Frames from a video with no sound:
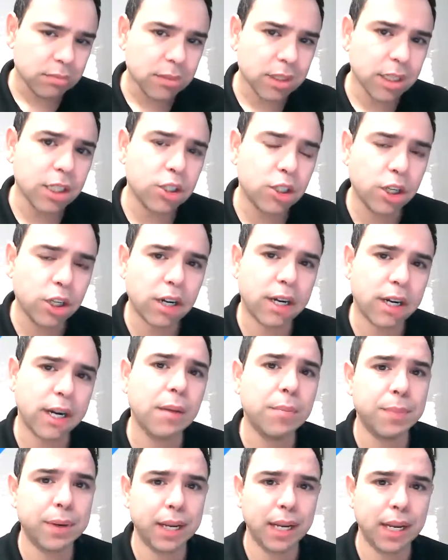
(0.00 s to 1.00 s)
into your
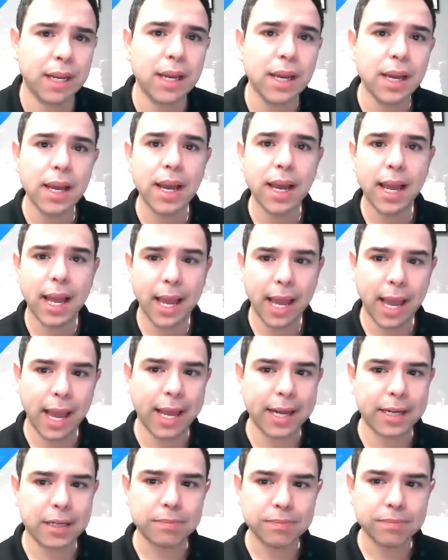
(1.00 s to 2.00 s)
company.
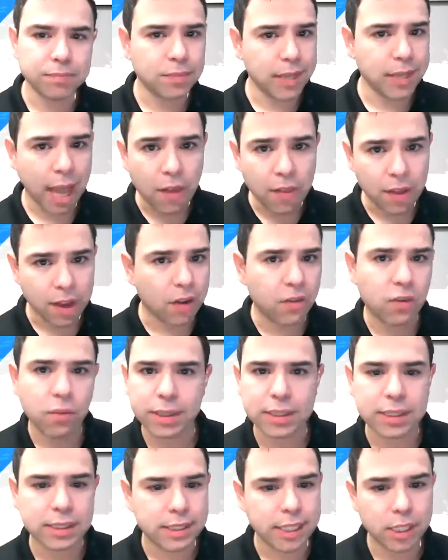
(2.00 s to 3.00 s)
And now the
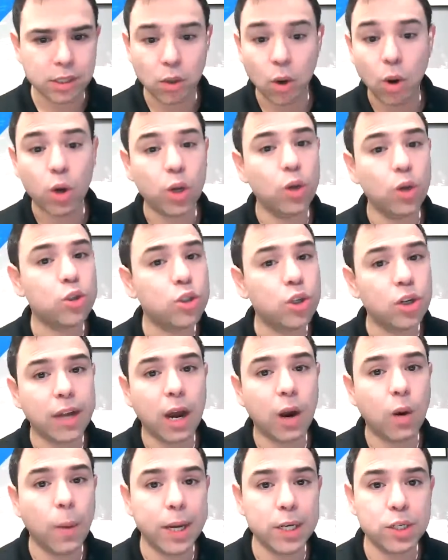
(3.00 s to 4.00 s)
government says, oh, you took
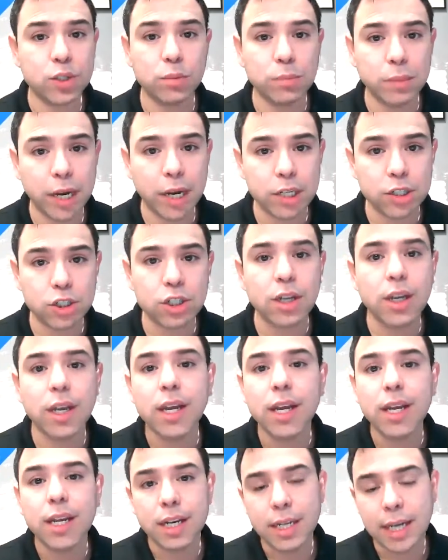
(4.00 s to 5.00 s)
out way too much.
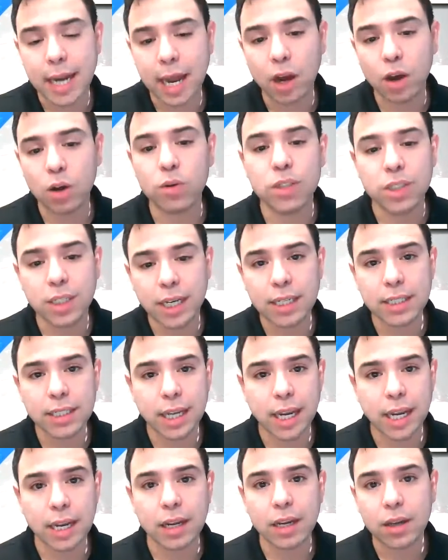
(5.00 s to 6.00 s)
Now, ding,
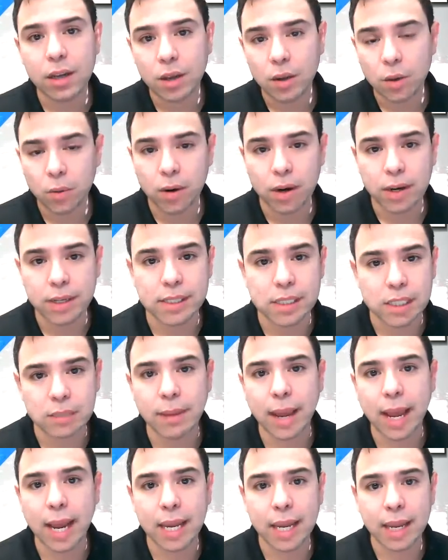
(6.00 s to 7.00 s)
ding, we're going to
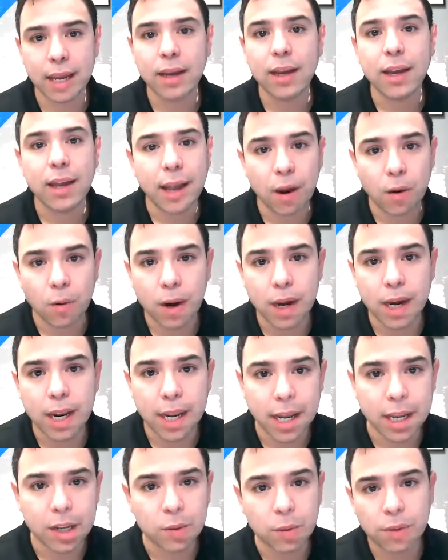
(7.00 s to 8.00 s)
smack you and we're going to
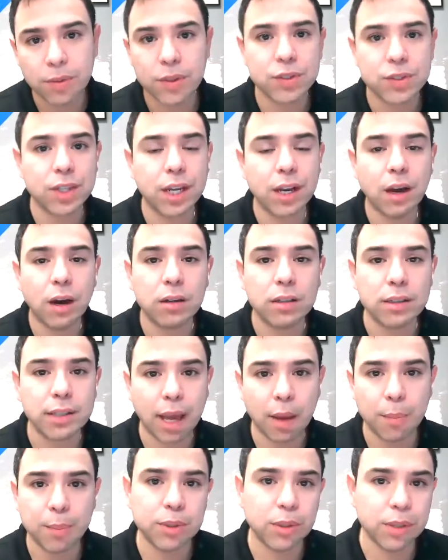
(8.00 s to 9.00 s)
hit you with this thing called
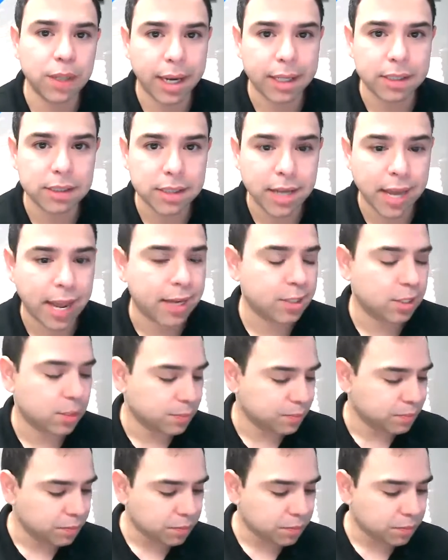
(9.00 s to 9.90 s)
capital gains tax.